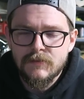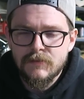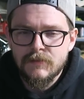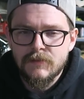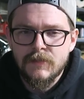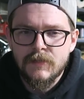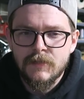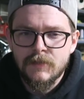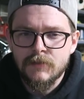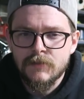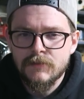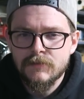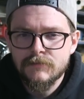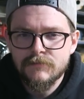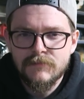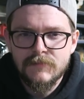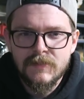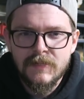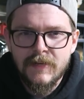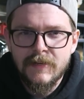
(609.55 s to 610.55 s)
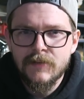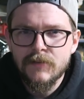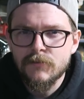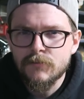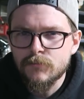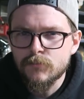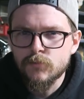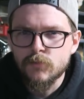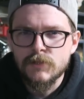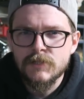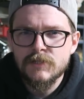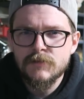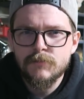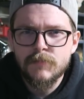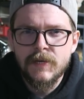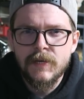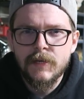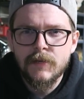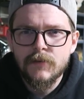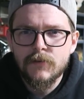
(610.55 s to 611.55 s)
kind of
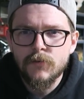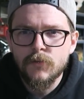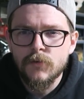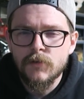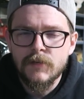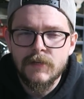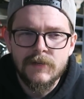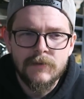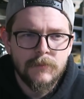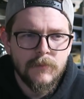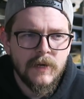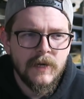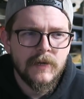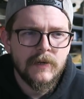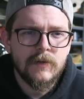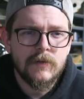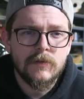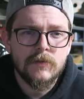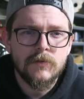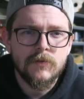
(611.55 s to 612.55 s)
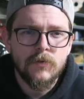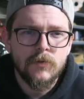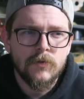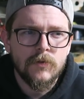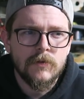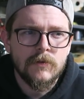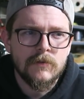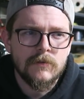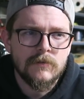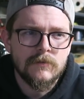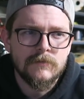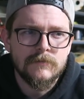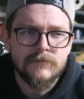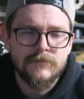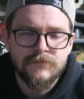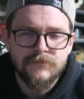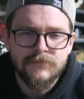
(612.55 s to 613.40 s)
respect or admire or